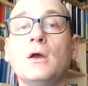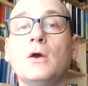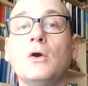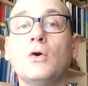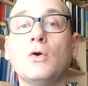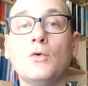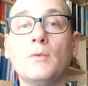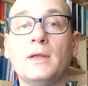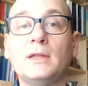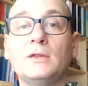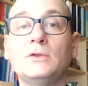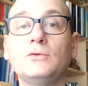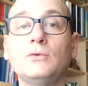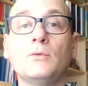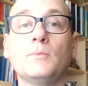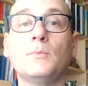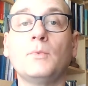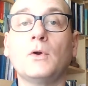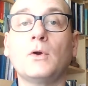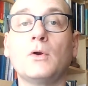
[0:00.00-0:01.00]

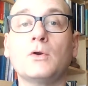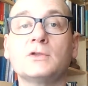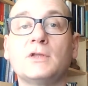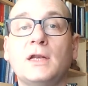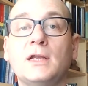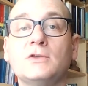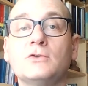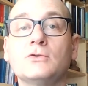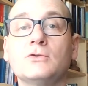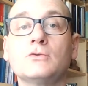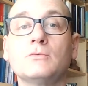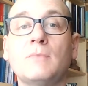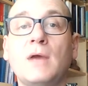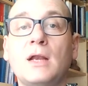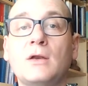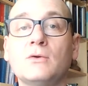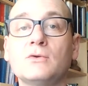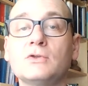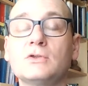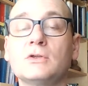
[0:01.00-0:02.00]
Juventud por los Derechos
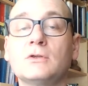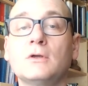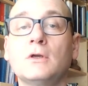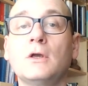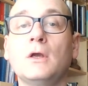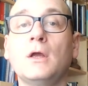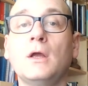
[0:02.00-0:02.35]
Humanos,